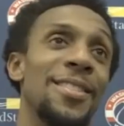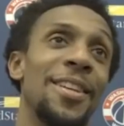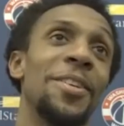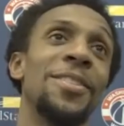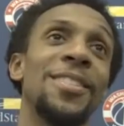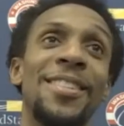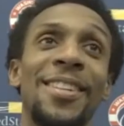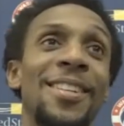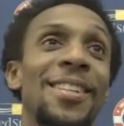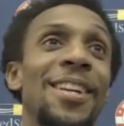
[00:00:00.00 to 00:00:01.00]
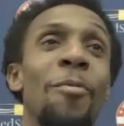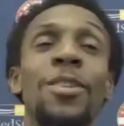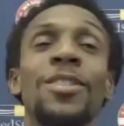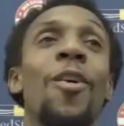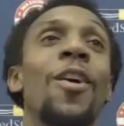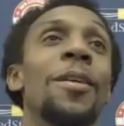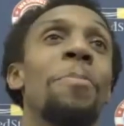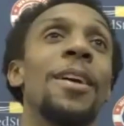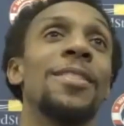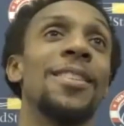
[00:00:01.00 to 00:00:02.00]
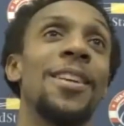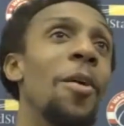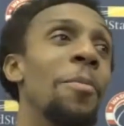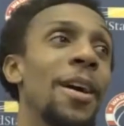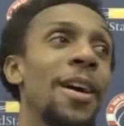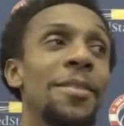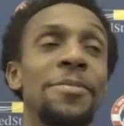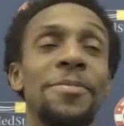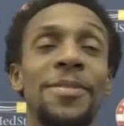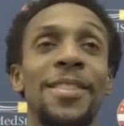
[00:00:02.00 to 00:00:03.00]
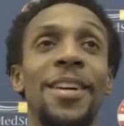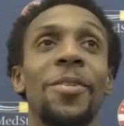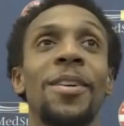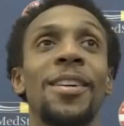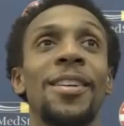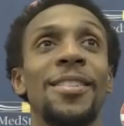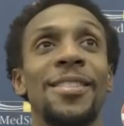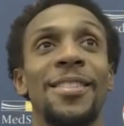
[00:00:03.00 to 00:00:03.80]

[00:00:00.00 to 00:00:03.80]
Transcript: so there was no other place to go but up. So,